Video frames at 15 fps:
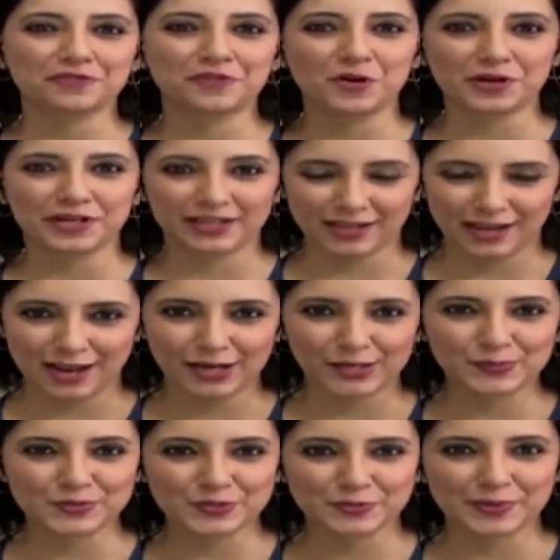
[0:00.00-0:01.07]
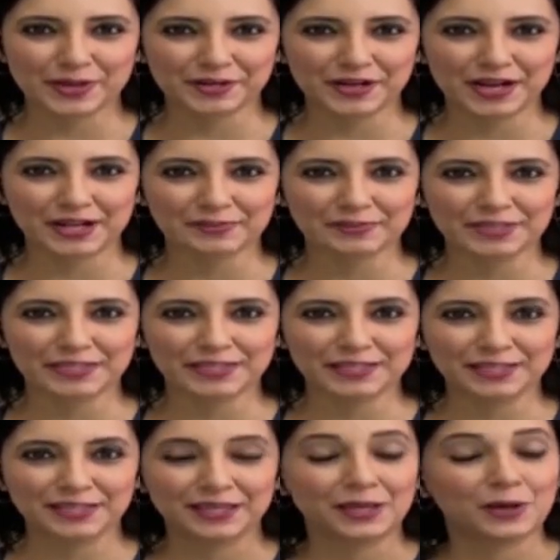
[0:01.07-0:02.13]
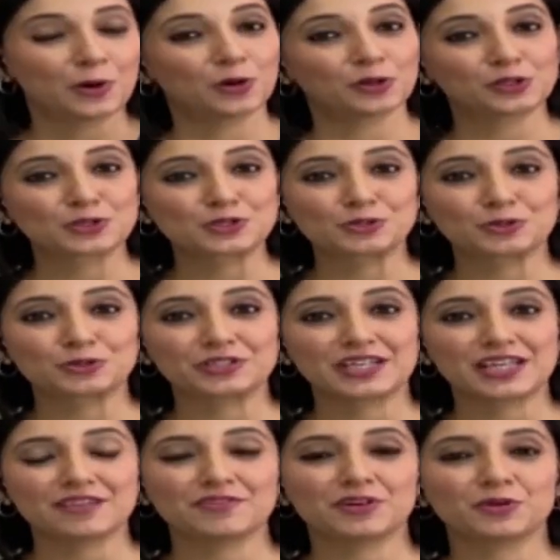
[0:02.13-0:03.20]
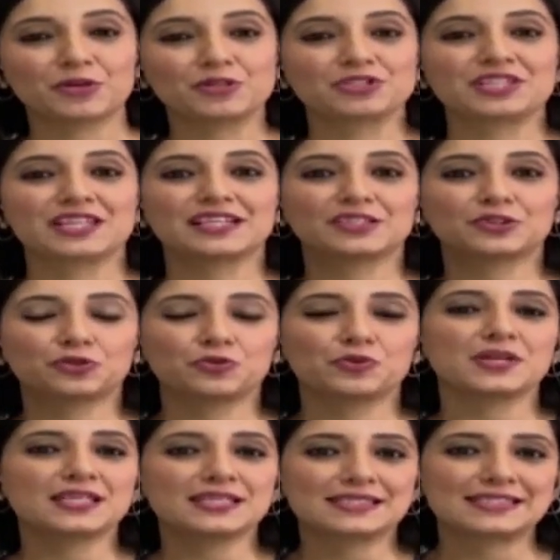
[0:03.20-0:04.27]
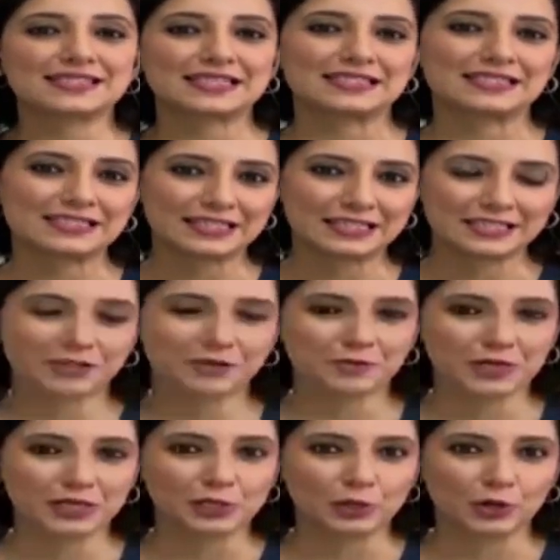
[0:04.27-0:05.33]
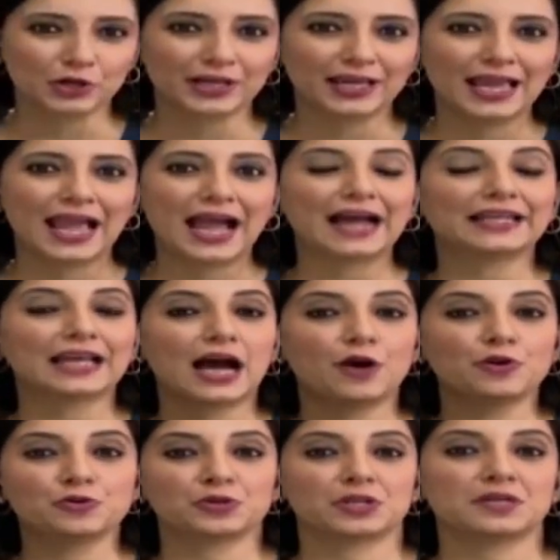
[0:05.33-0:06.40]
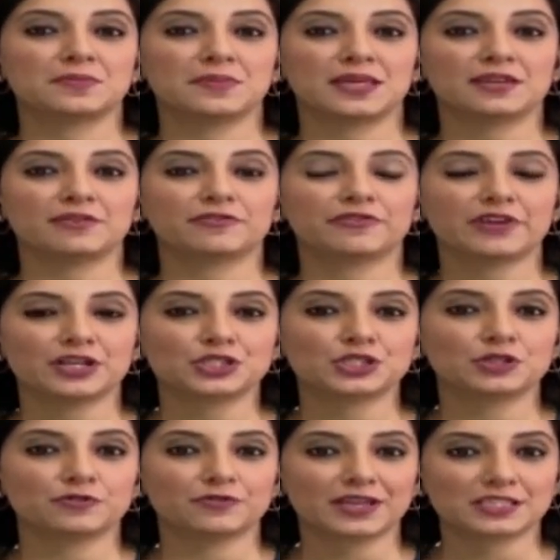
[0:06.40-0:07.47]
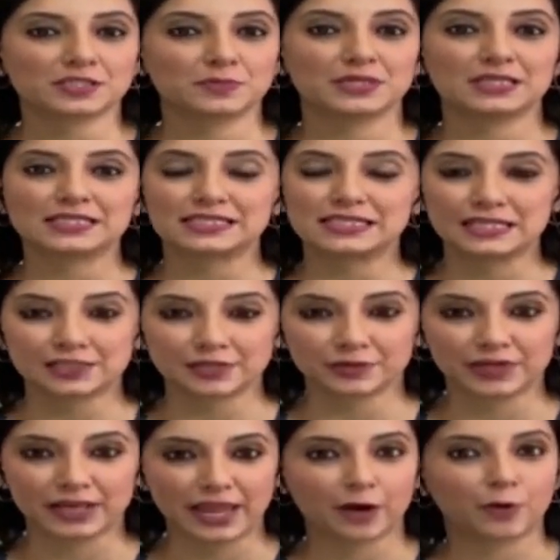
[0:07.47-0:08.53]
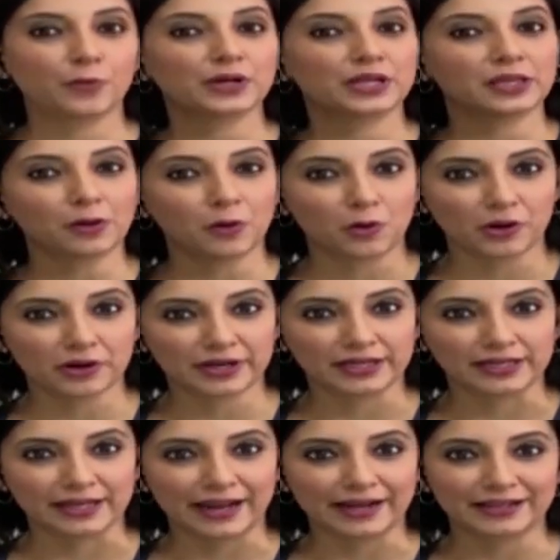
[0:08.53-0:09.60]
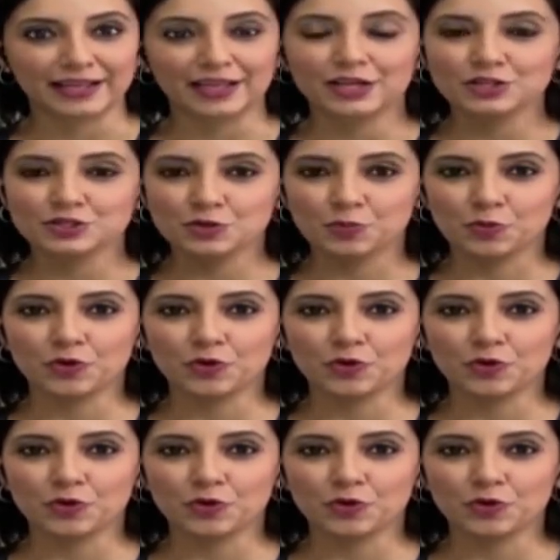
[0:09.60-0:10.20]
MF Corner. I'm Sumaira Abidi. On the show today, we're going to take a 360-degree look at how you can make fresh investments either in equity or in debt.